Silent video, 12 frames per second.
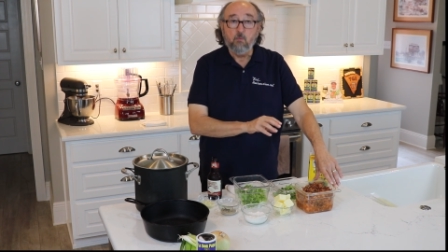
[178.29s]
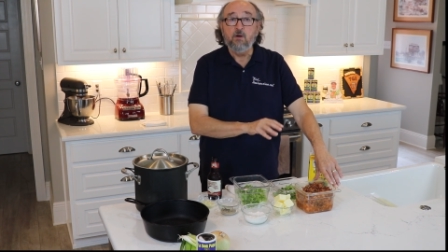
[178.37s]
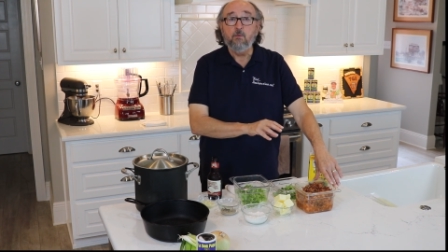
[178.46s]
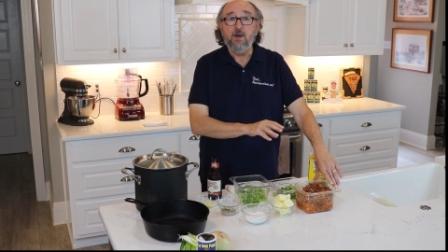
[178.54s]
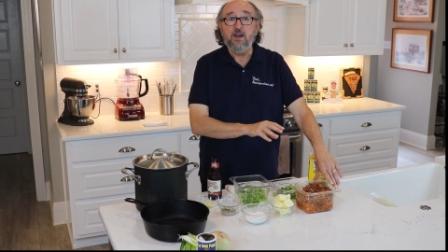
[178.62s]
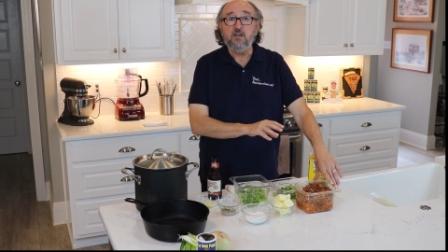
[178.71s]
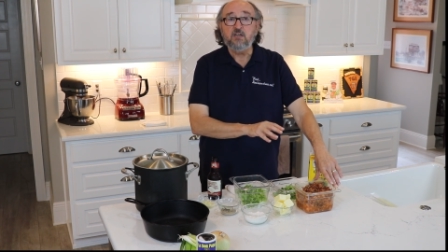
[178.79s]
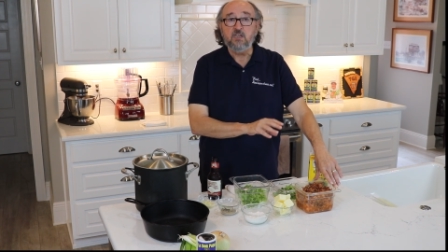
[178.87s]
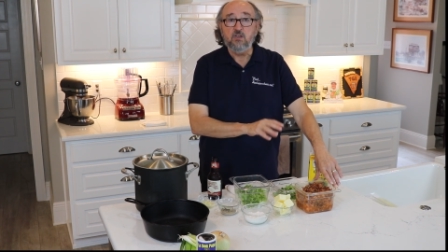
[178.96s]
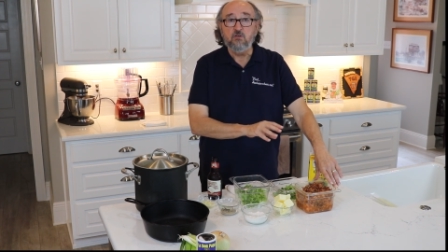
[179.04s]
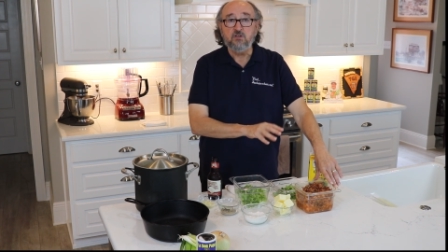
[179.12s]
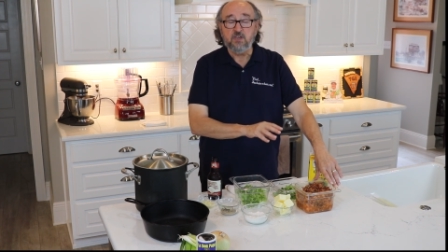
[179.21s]
we're ready to
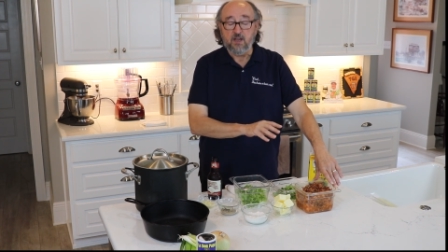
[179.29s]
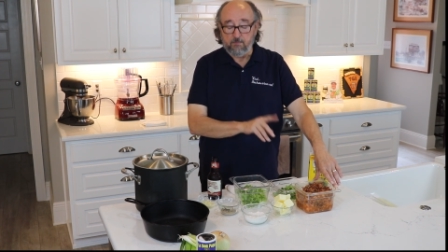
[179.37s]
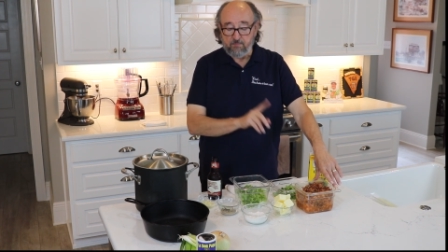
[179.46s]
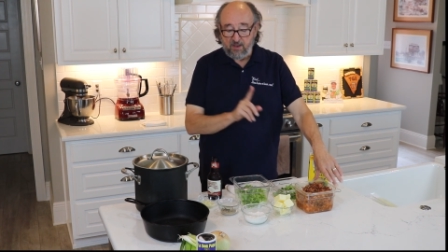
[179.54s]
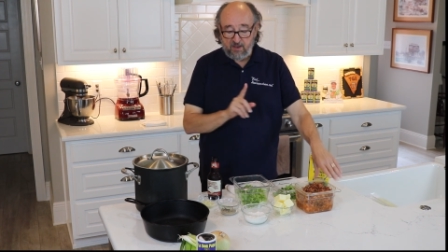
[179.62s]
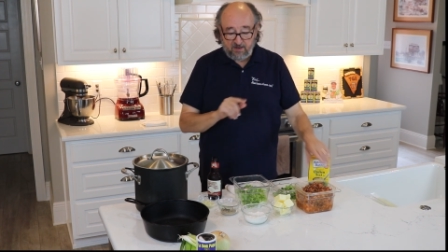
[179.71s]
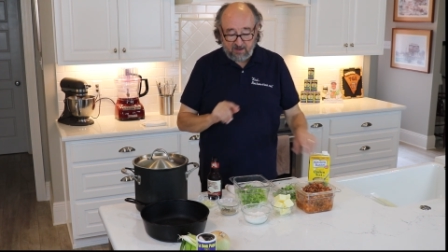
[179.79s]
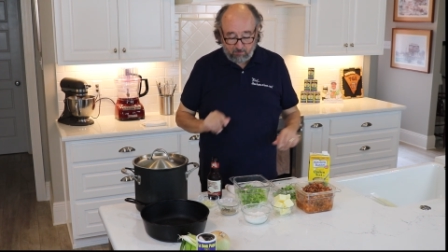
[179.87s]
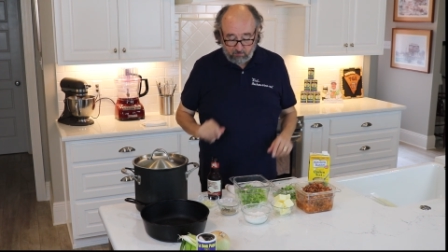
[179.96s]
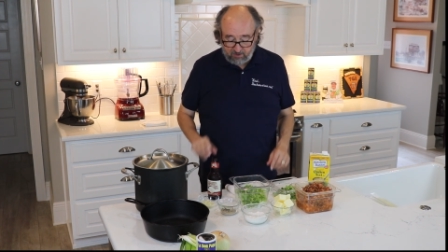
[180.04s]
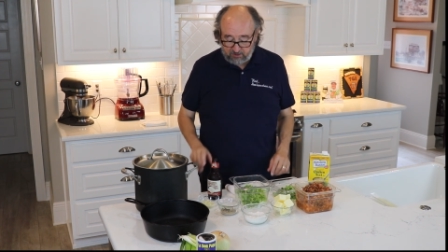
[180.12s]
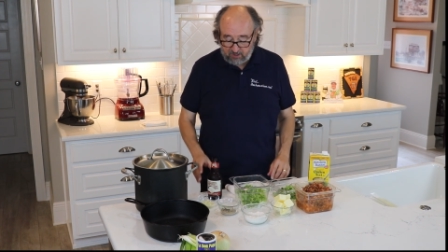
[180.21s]
use them.
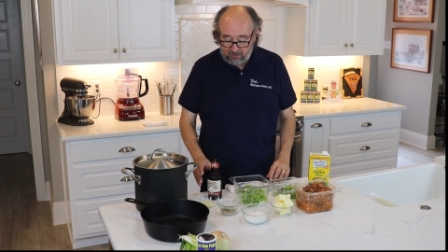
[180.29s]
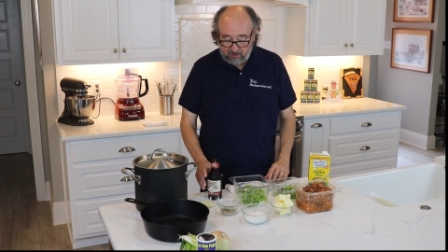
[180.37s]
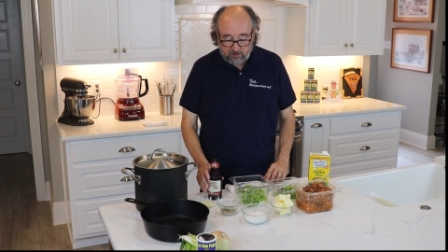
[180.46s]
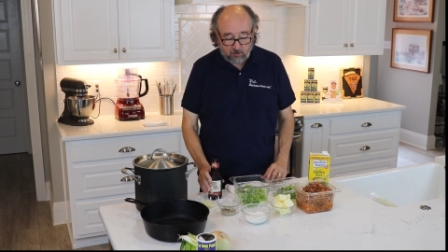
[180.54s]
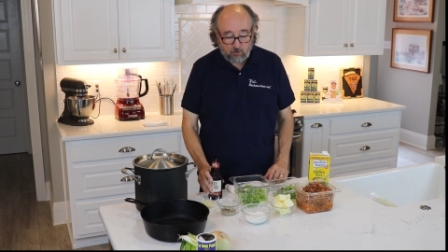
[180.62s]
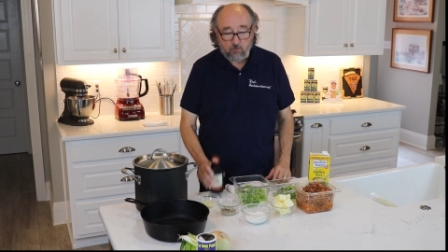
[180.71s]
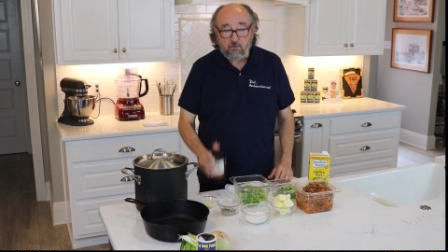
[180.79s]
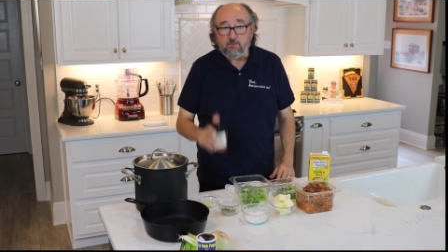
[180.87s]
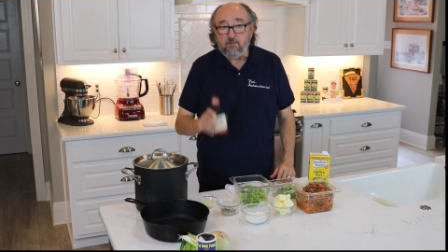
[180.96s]
Now, one thing too,